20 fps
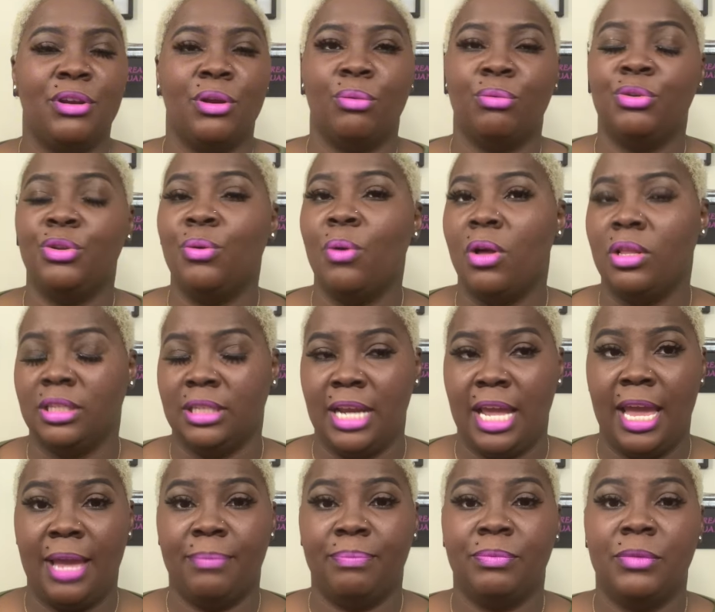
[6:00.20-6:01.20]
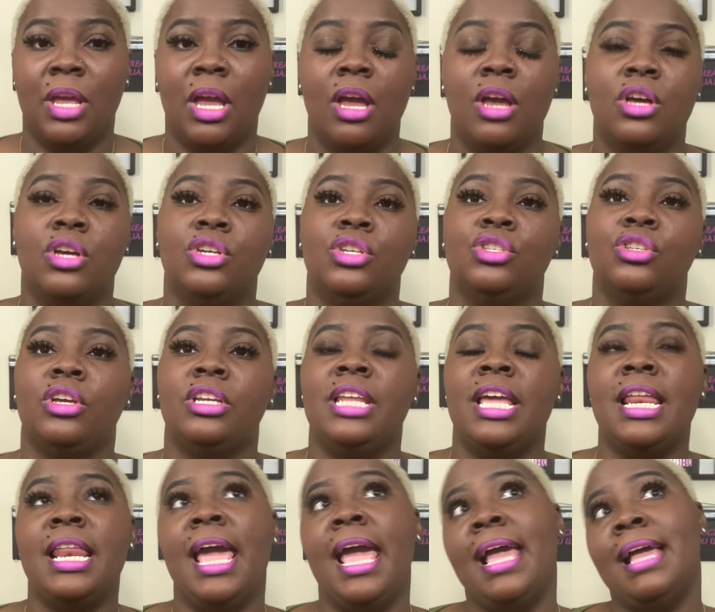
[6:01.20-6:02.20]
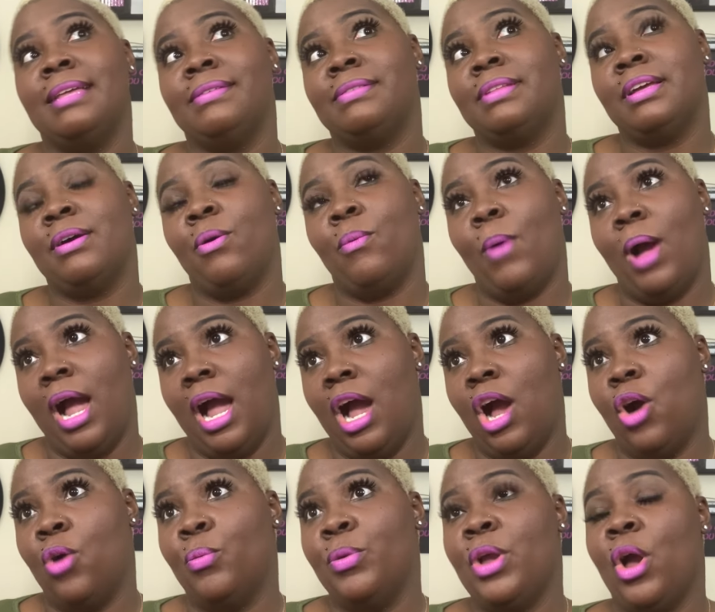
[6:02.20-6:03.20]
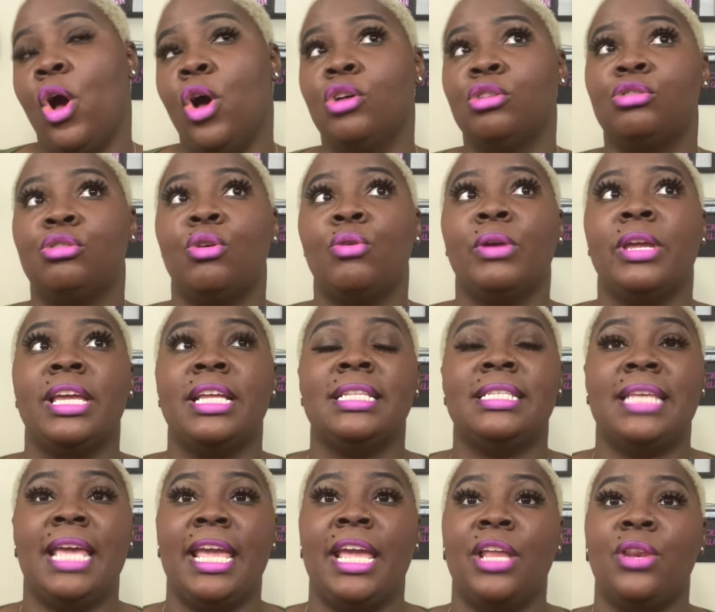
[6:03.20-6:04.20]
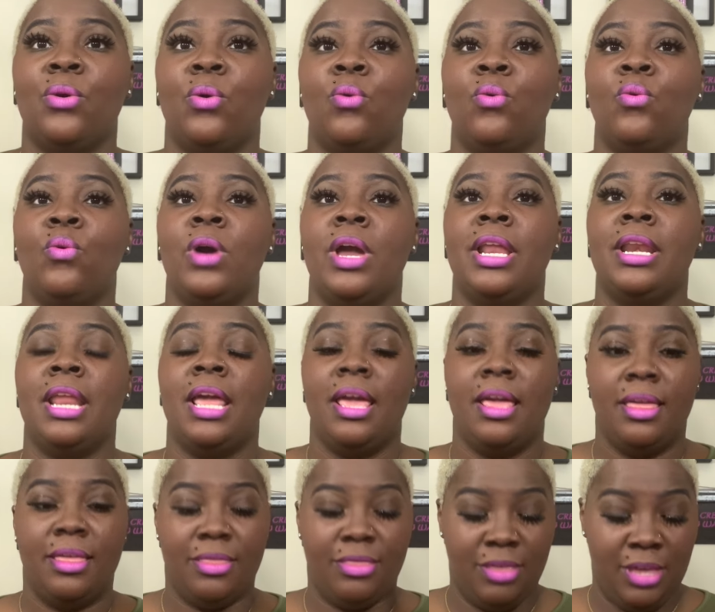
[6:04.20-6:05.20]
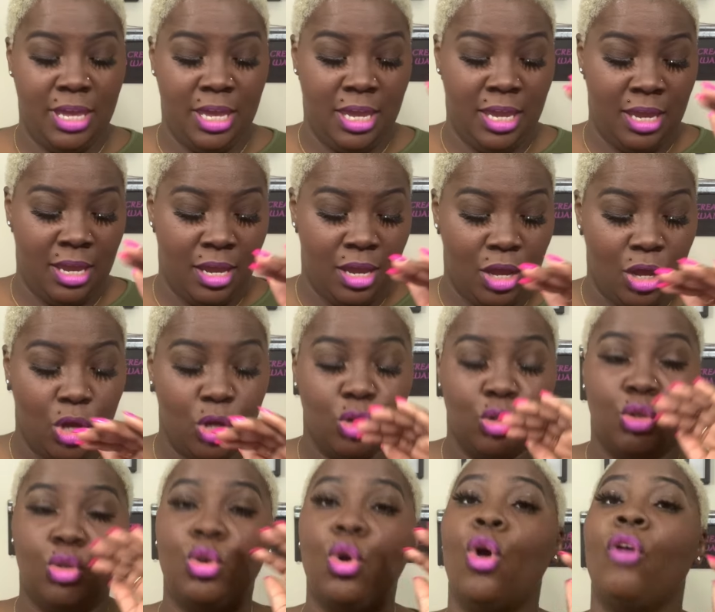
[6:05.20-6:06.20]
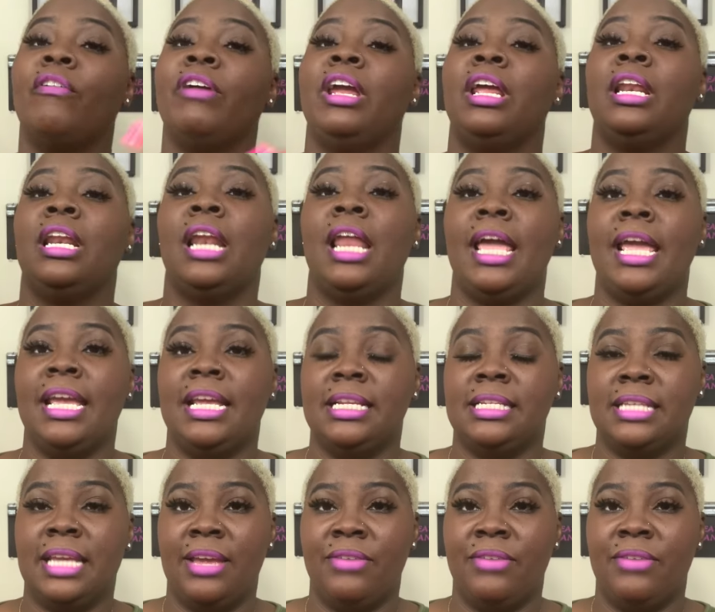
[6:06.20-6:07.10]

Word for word: don't do all of that. So then after a while, we also get taken on the Tory Lanez